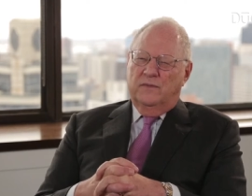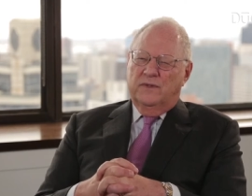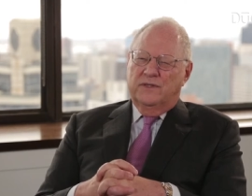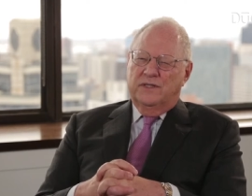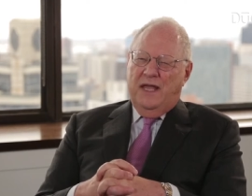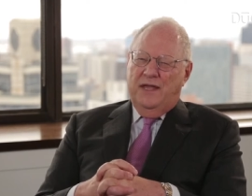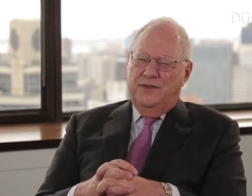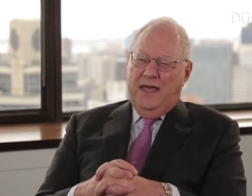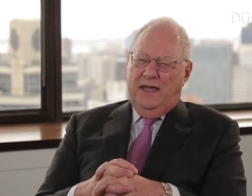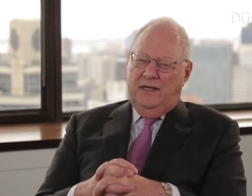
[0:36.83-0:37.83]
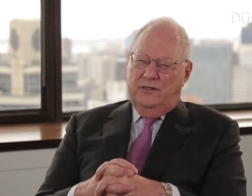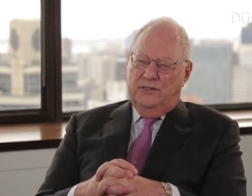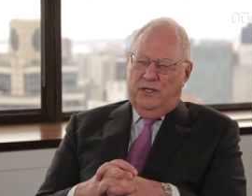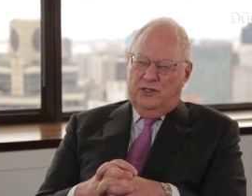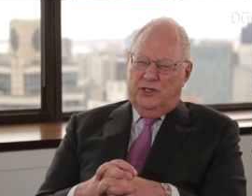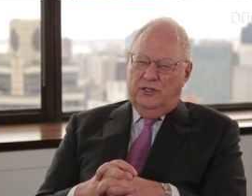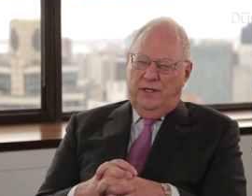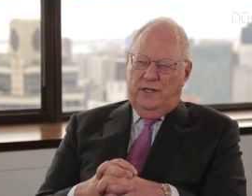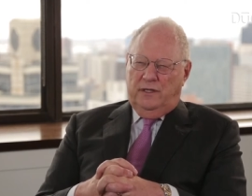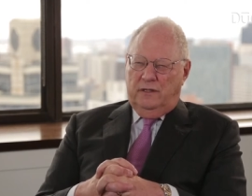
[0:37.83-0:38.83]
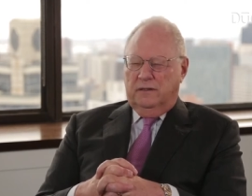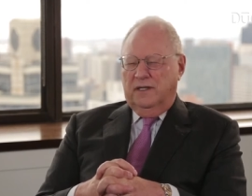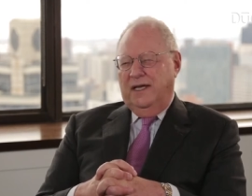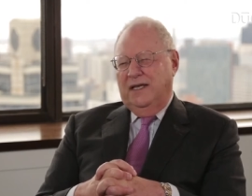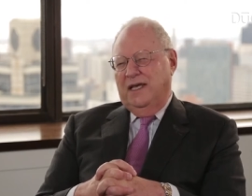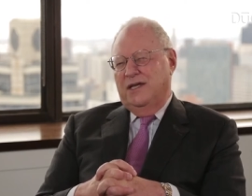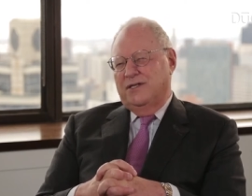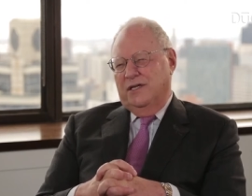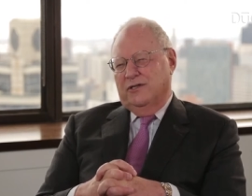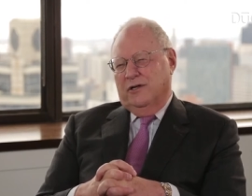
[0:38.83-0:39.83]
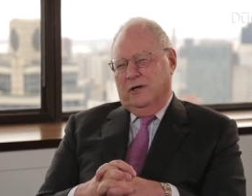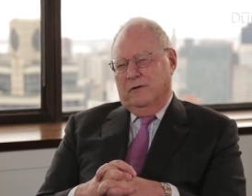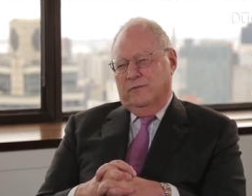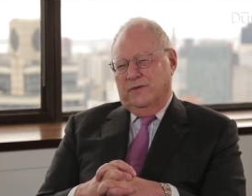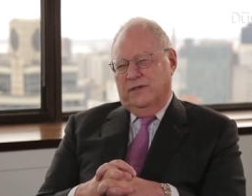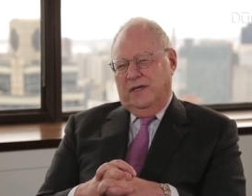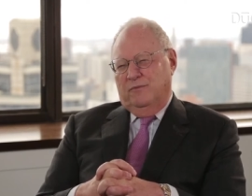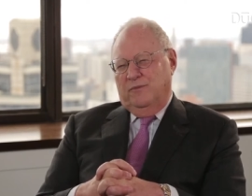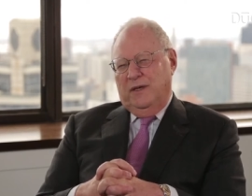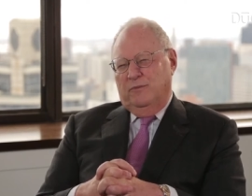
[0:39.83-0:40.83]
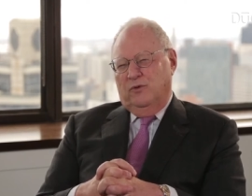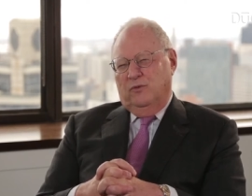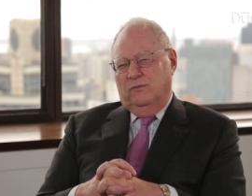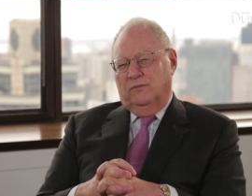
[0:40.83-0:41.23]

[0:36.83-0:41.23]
state that in such clear and easy terms that people